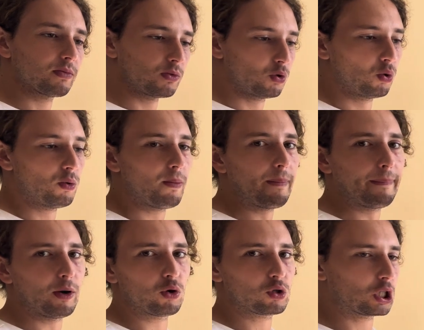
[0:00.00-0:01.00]
do
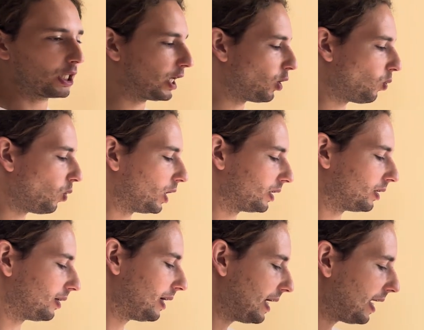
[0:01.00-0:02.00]
mostly
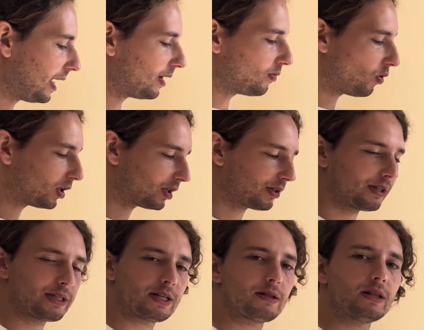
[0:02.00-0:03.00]
water. And water
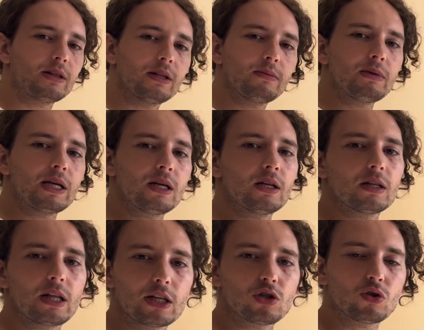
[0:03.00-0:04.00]
doesn't mean
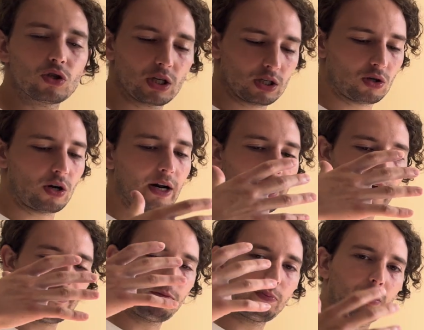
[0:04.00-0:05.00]
that you're just gonna
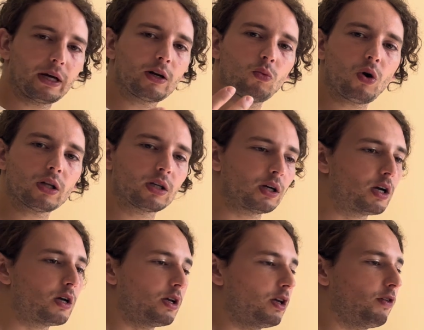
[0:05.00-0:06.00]
have plain water.
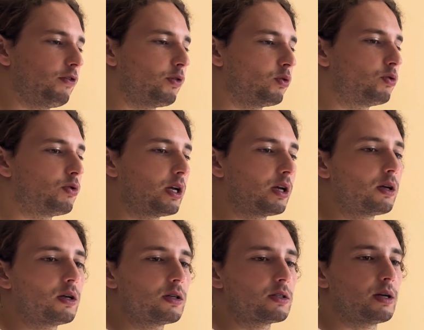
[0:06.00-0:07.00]
If you drink
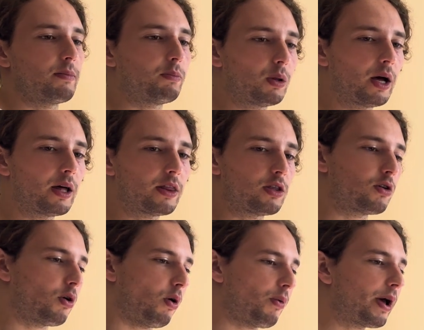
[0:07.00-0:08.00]
some blood,
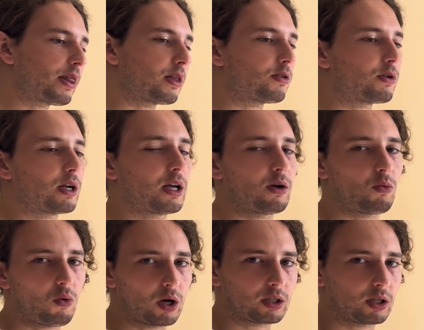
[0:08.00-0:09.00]
you're already drinking
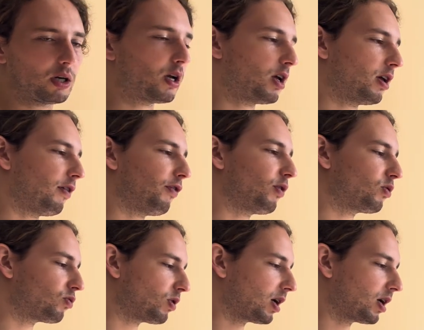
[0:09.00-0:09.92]
water. If you